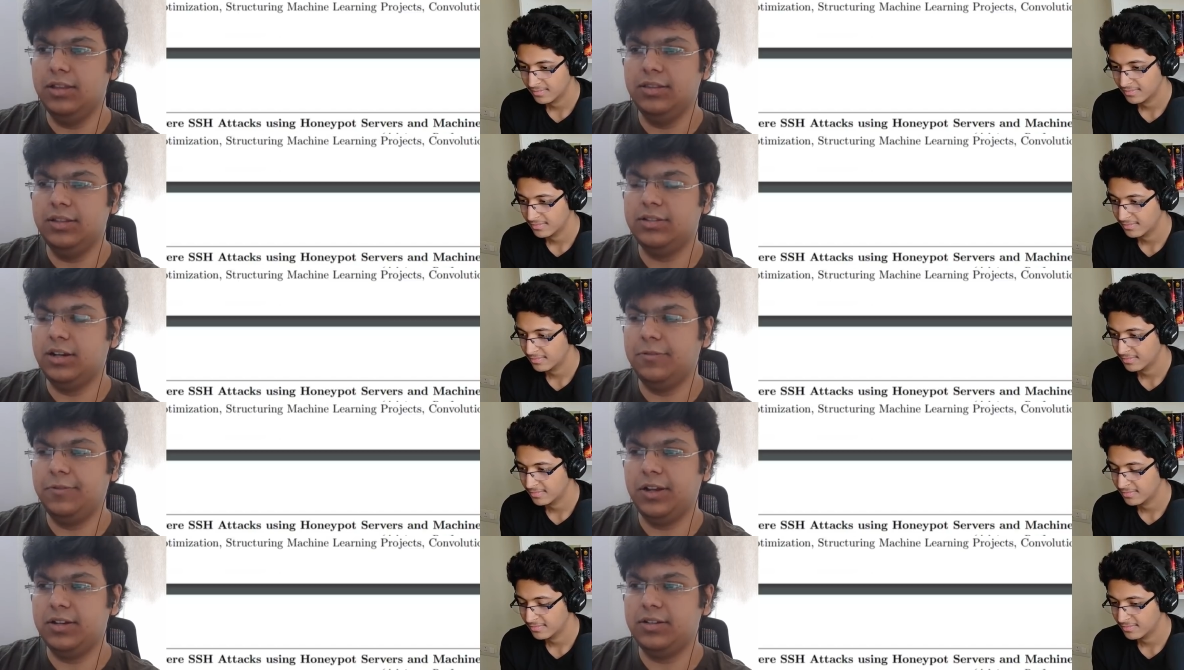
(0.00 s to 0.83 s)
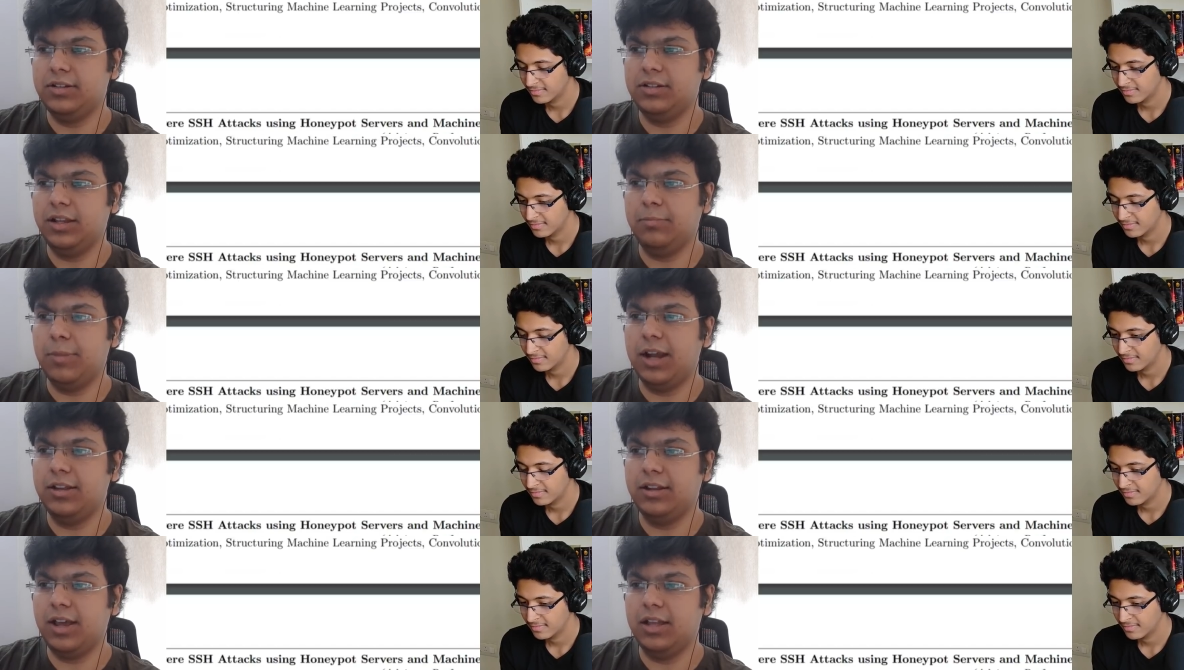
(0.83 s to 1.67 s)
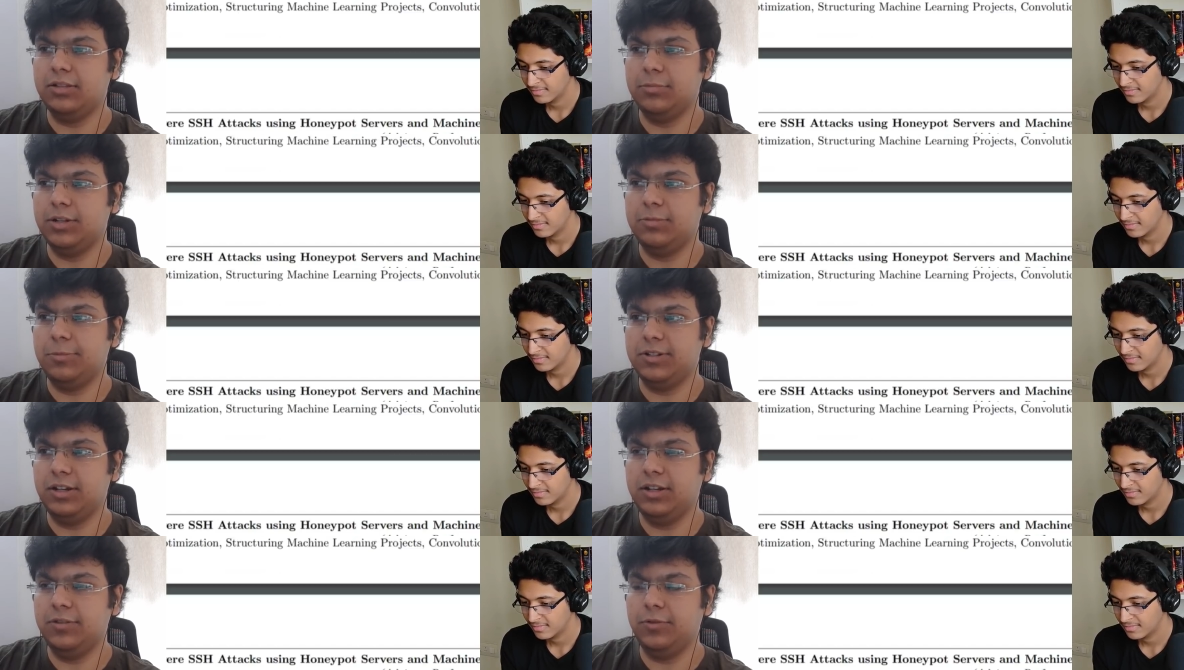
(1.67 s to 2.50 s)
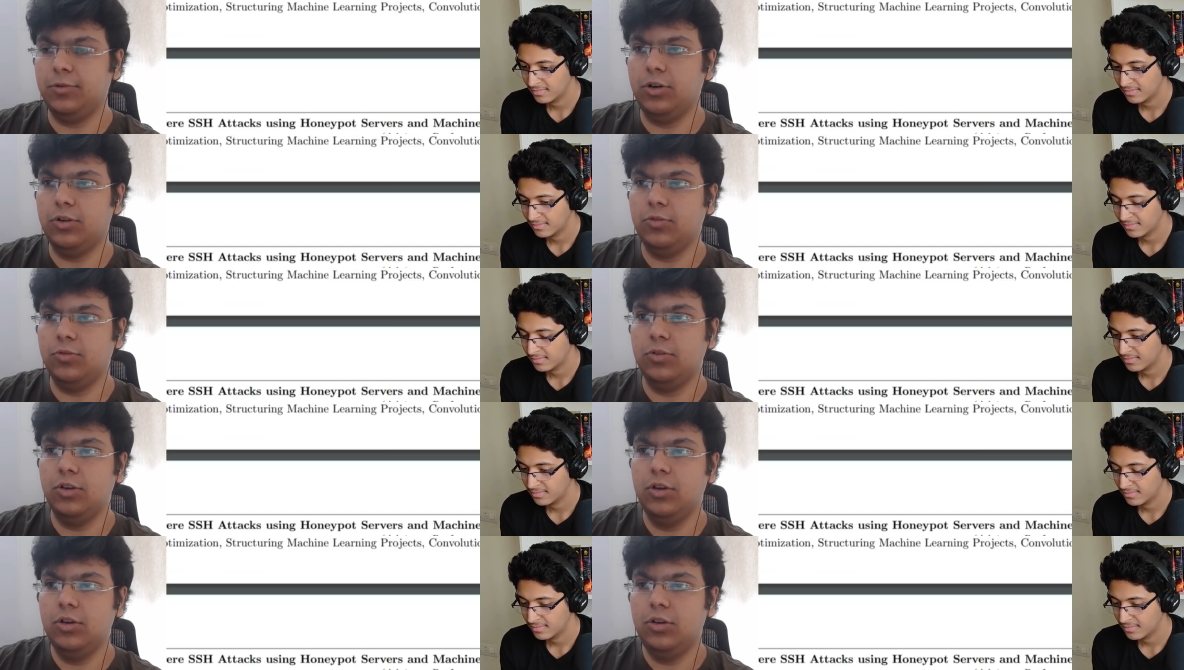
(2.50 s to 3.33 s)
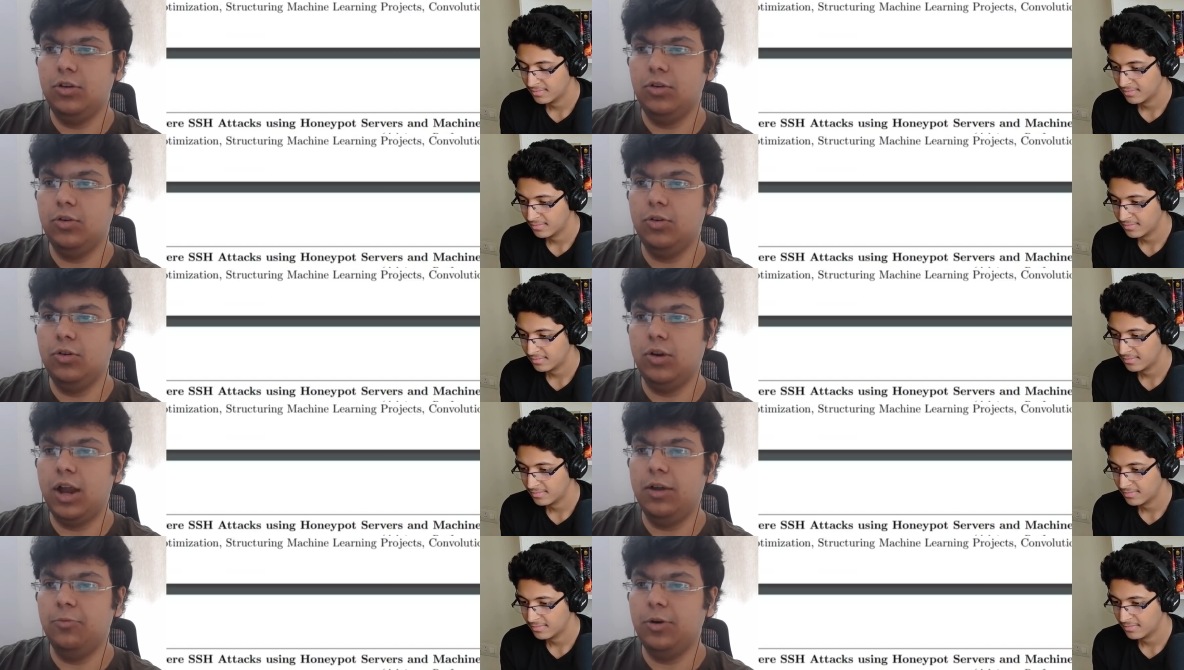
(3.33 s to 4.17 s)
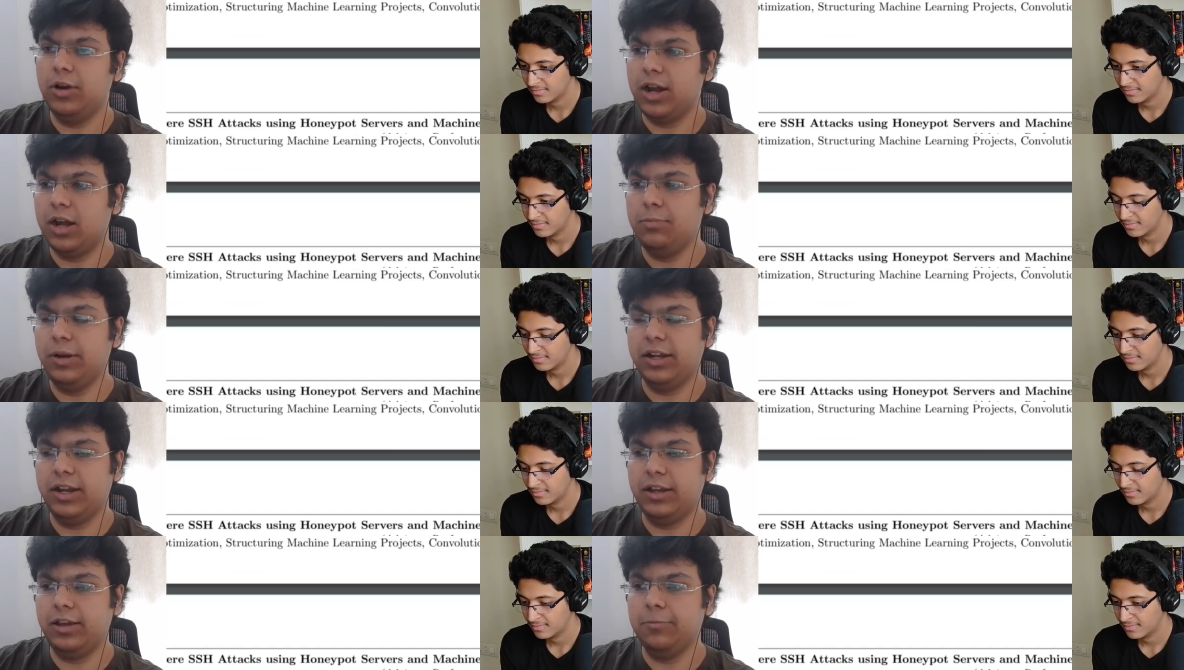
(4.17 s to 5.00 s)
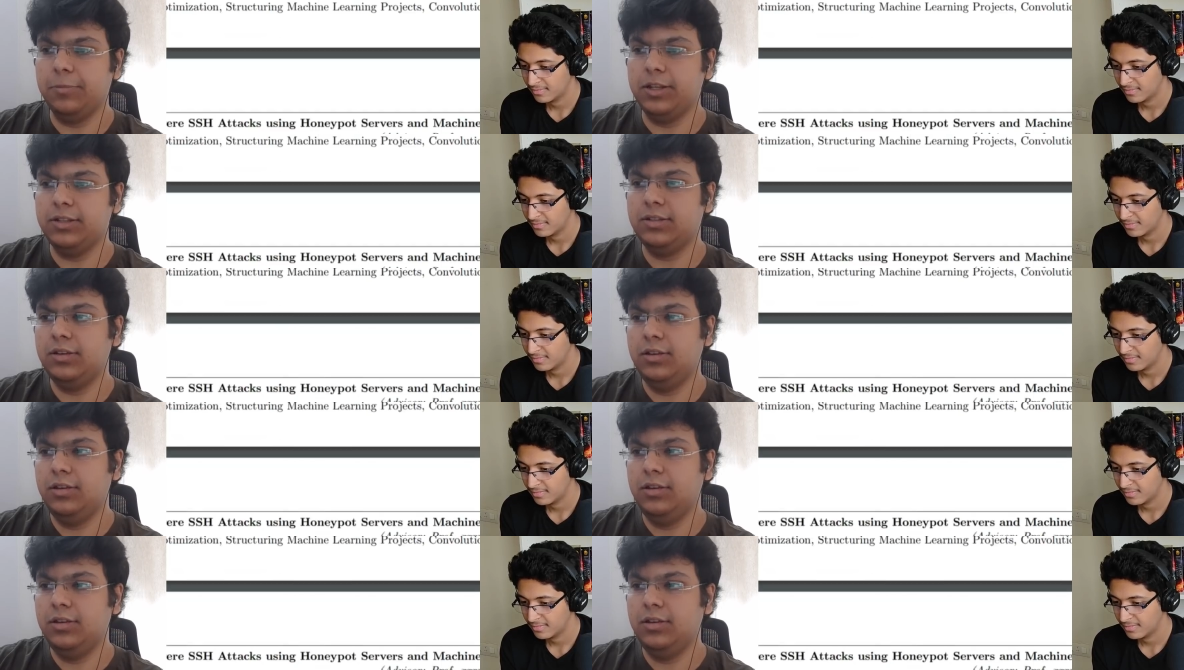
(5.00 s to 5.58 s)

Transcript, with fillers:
Speaker 1: these certifications like matter as much, especially if you want to go and work at big tech companies